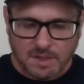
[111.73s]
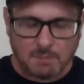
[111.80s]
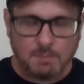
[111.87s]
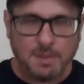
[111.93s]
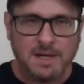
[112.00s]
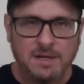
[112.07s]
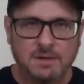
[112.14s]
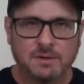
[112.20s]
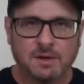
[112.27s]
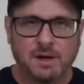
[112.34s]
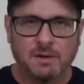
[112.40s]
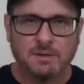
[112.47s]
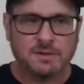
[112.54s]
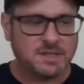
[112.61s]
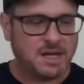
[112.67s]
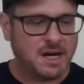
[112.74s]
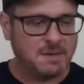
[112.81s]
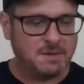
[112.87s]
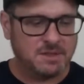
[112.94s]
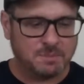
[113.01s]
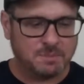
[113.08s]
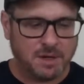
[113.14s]
painting all the
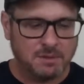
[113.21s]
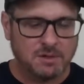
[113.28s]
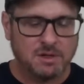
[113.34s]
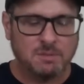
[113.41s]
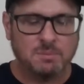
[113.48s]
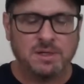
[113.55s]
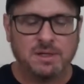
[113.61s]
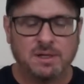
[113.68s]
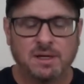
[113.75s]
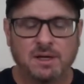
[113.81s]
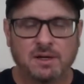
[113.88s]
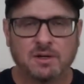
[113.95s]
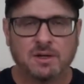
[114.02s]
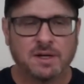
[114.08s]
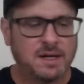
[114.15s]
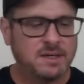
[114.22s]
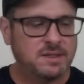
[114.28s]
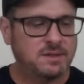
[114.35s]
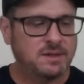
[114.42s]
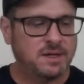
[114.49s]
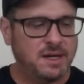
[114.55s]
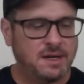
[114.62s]
time, it's probably going to be a good
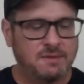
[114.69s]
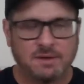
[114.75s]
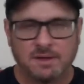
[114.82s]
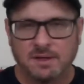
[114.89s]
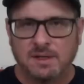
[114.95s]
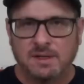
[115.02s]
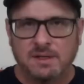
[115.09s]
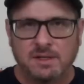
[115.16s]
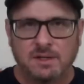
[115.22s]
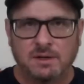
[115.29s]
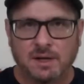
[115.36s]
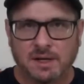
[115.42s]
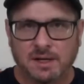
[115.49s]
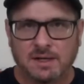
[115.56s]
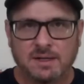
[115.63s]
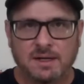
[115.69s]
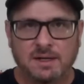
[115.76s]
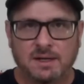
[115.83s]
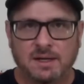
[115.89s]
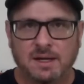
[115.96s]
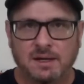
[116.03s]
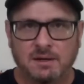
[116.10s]
idea to have a you know like a
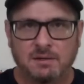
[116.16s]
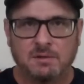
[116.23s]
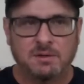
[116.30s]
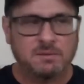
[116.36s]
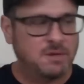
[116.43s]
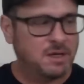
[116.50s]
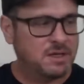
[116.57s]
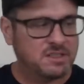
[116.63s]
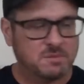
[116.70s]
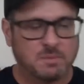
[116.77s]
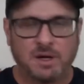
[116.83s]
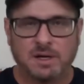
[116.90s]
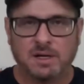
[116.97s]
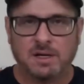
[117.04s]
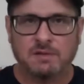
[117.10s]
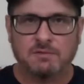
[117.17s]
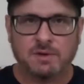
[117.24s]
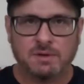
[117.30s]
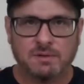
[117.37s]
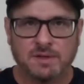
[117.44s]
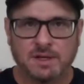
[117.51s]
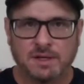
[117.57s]
dedicated uh, spray gun for
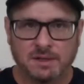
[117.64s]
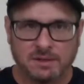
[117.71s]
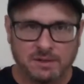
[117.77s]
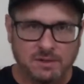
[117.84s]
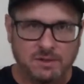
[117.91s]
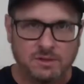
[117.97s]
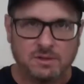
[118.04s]
everything you do.